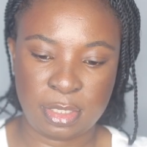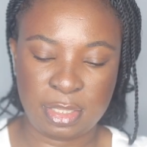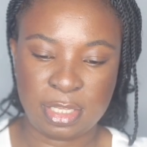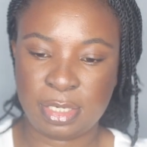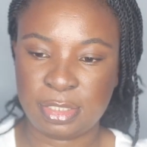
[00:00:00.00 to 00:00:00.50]

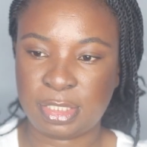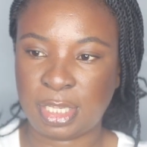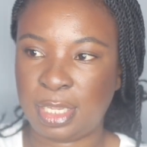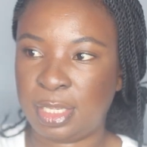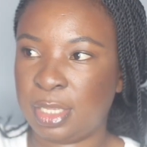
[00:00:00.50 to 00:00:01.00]
And then
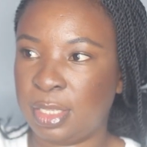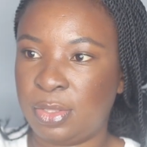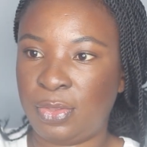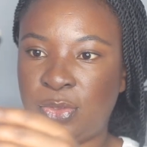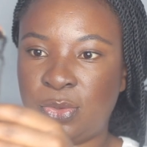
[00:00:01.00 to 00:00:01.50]
take
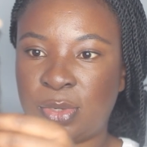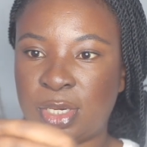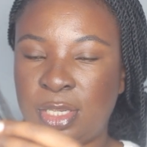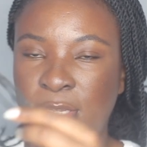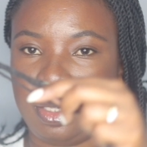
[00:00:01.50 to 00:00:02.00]

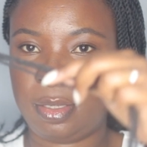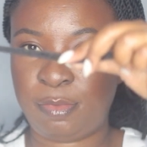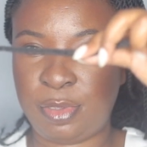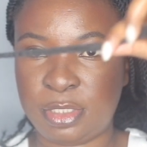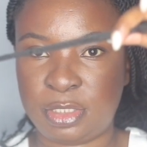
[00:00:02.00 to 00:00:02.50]
3
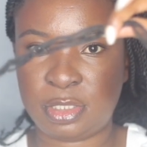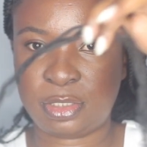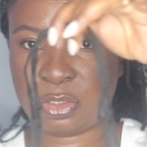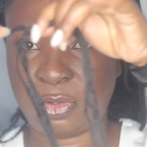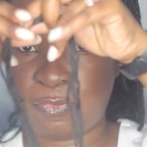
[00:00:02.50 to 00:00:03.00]

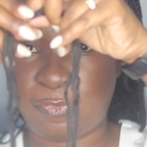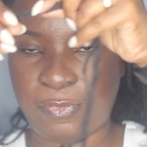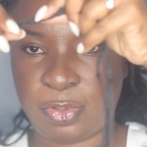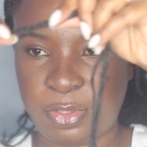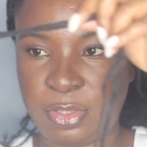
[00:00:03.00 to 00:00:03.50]
pieces
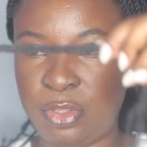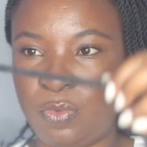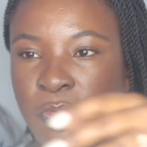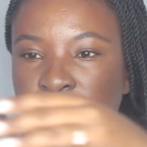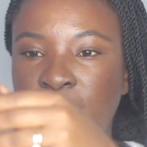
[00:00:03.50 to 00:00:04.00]
of the
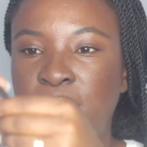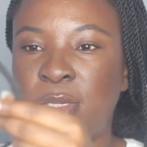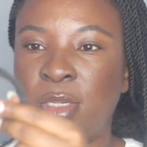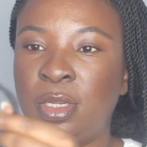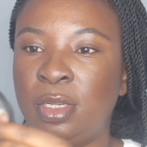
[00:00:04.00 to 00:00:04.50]
wool,
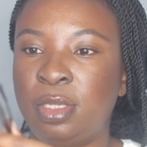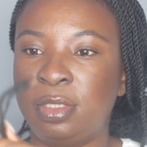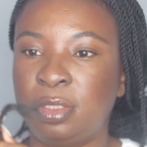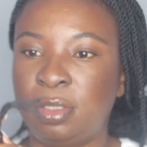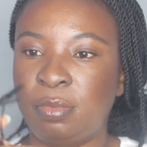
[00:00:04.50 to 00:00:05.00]

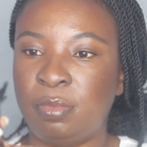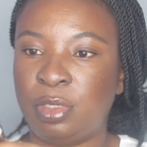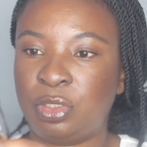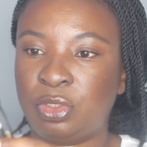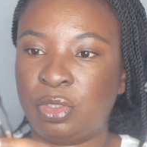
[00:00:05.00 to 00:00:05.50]

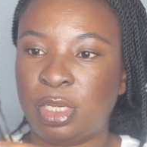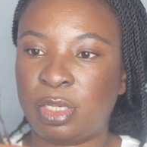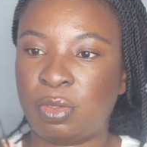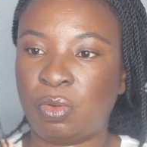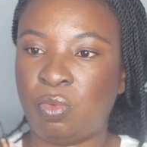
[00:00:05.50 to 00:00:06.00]
make sure
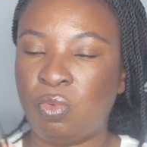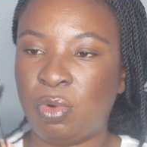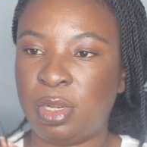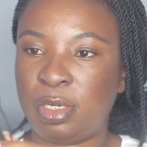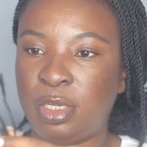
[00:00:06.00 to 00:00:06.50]
like
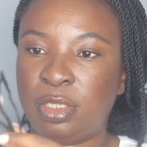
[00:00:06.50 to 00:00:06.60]
one